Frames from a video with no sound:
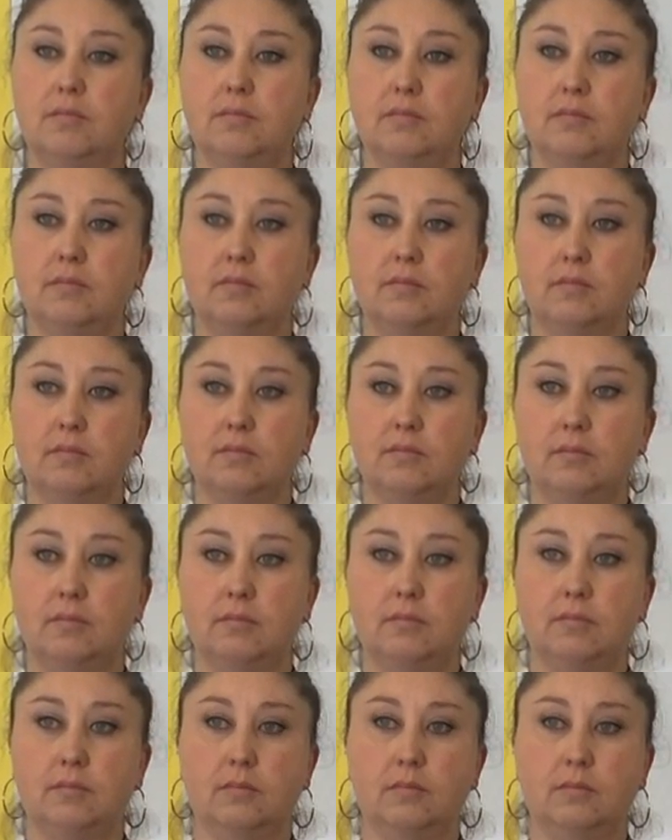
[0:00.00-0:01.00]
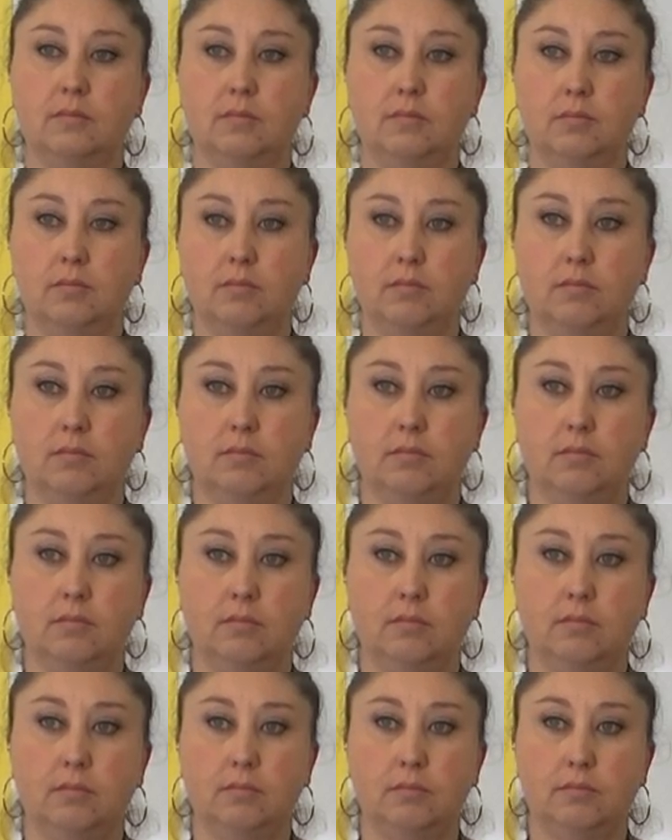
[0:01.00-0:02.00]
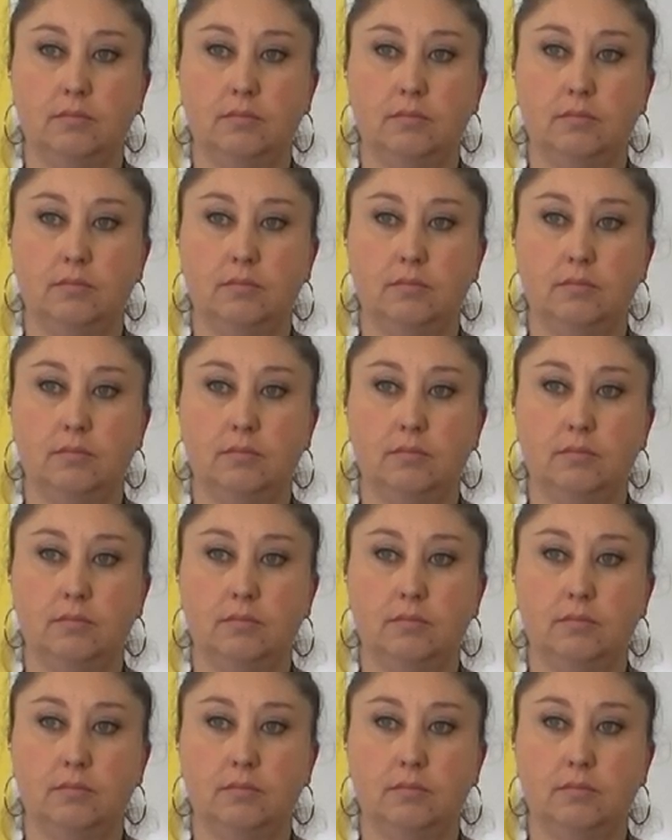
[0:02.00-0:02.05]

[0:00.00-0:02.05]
Nobody speaks.